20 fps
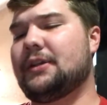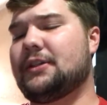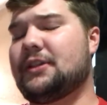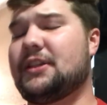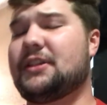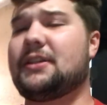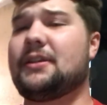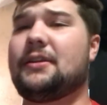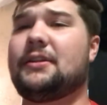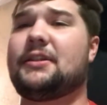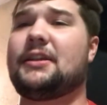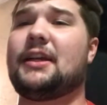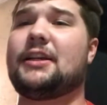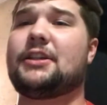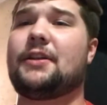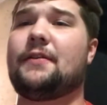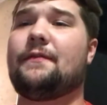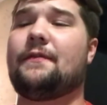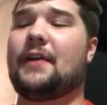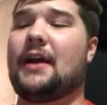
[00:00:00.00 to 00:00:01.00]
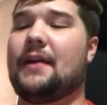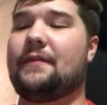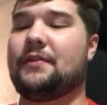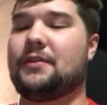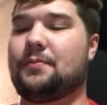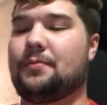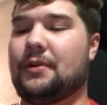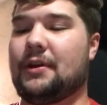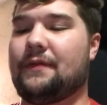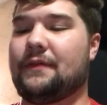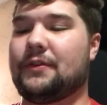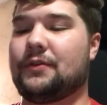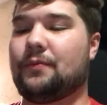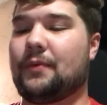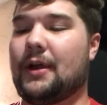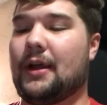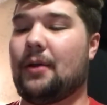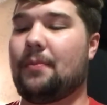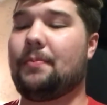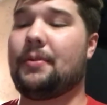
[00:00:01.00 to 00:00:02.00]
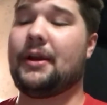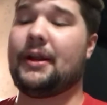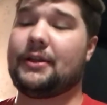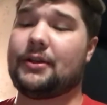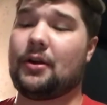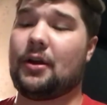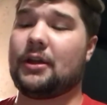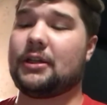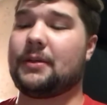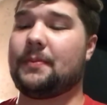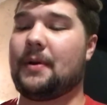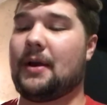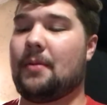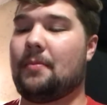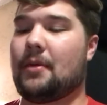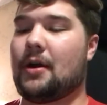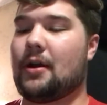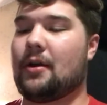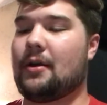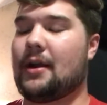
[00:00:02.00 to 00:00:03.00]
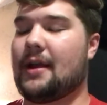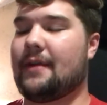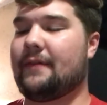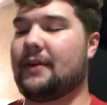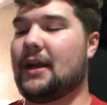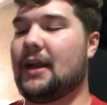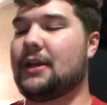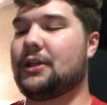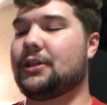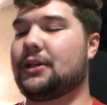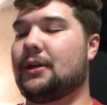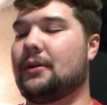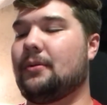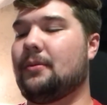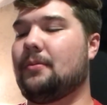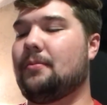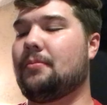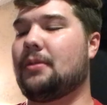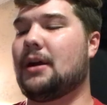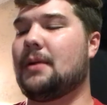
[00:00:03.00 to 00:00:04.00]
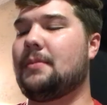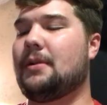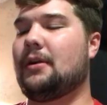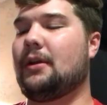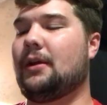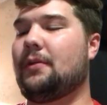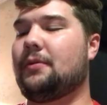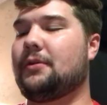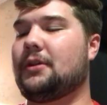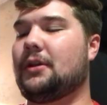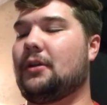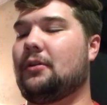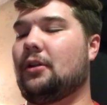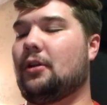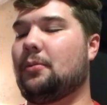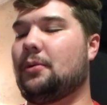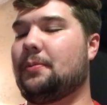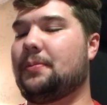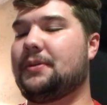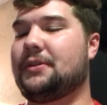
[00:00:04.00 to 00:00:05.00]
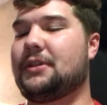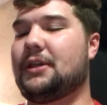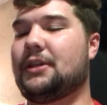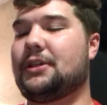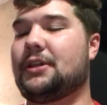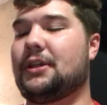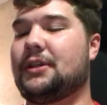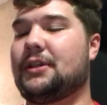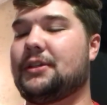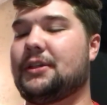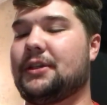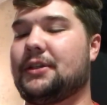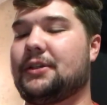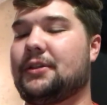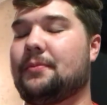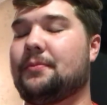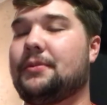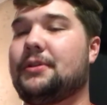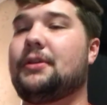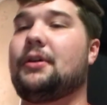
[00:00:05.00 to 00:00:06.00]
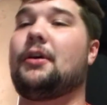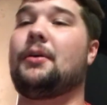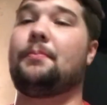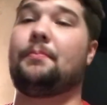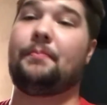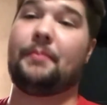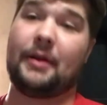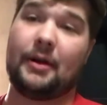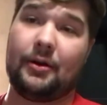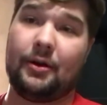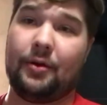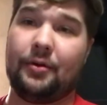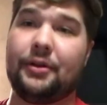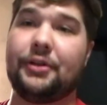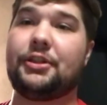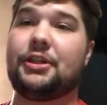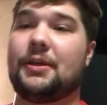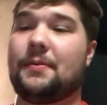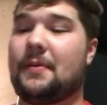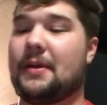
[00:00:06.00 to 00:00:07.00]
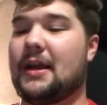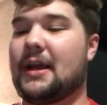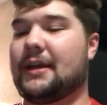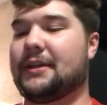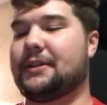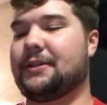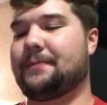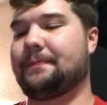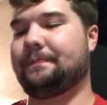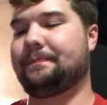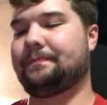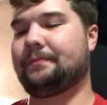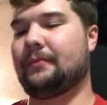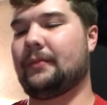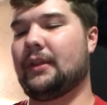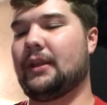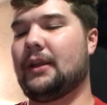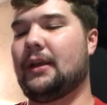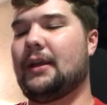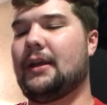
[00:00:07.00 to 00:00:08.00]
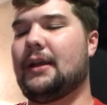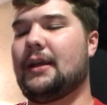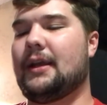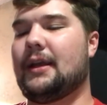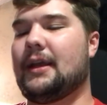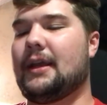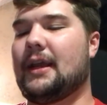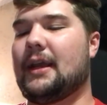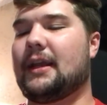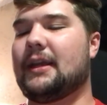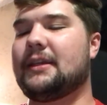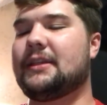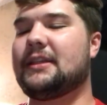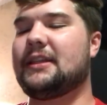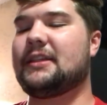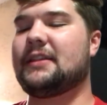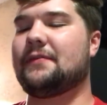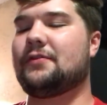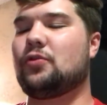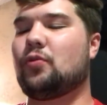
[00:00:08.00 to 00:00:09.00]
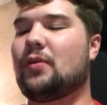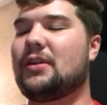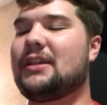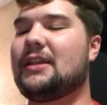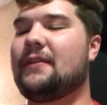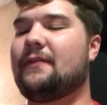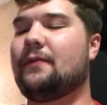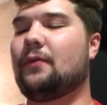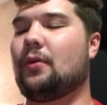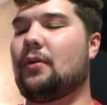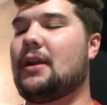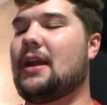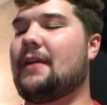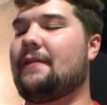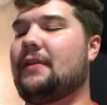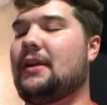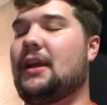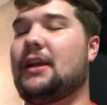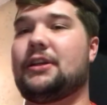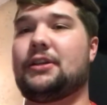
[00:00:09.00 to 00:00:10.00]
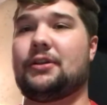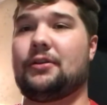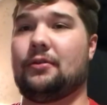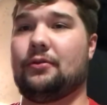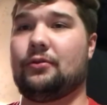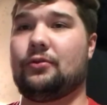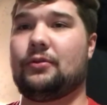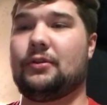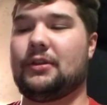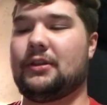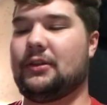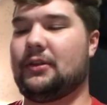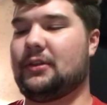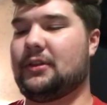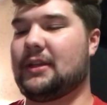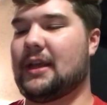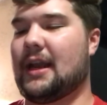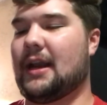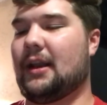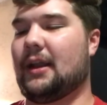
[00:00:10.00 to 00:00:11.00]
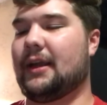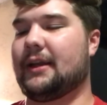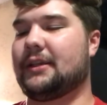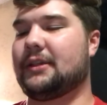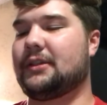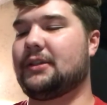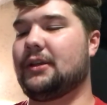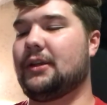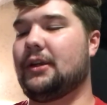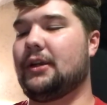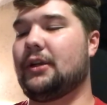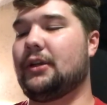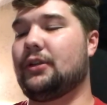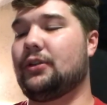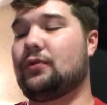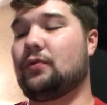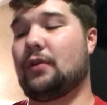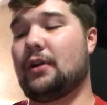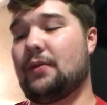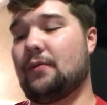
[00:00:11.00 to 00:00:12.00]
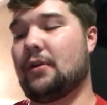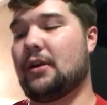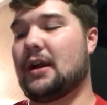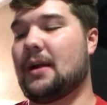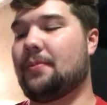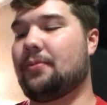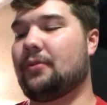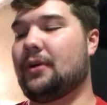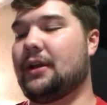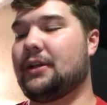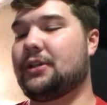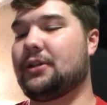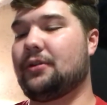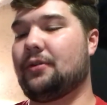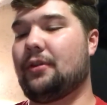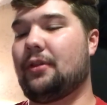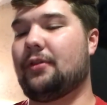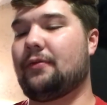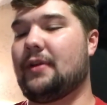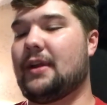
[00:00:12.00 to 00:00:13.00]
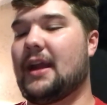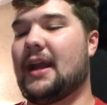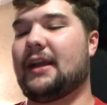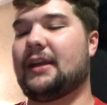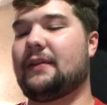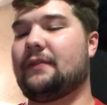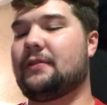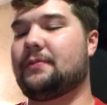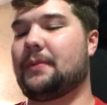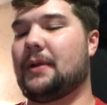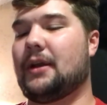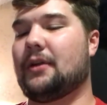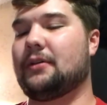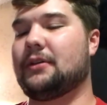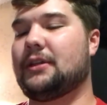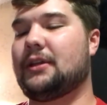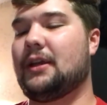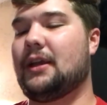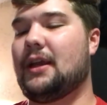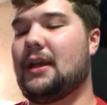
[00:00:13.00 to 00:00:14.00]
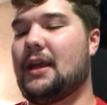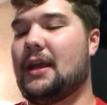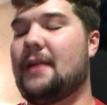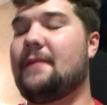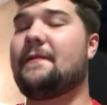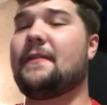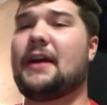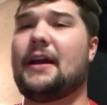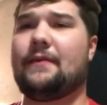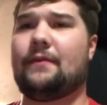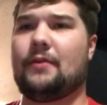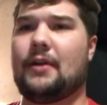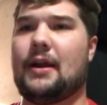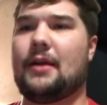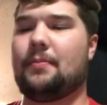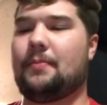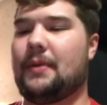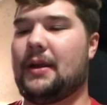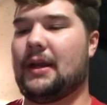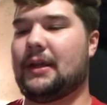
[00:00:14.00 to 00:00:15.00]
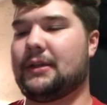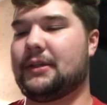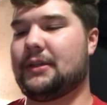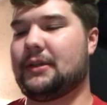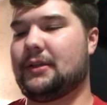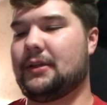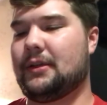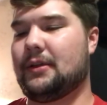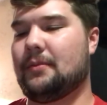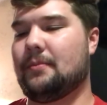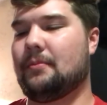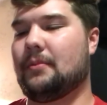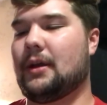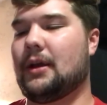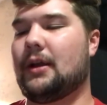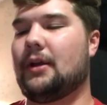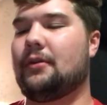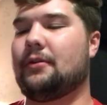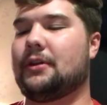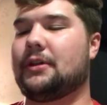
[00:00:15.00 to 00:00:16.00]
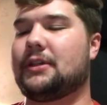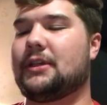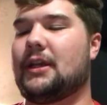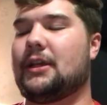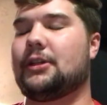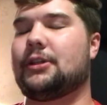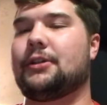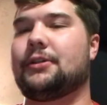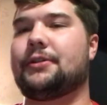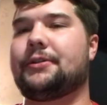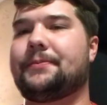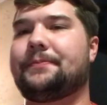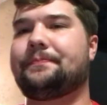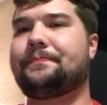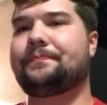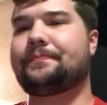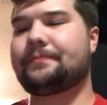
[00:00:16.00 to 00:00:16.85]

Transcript: Section 5 is brief as well, but it talks about modern navigation, primarily with the global positioning systems, better known as GPS. It consists of 24 navigational satellites, 21 operational and 3 active spares, and 5 ground-based monitoring stations.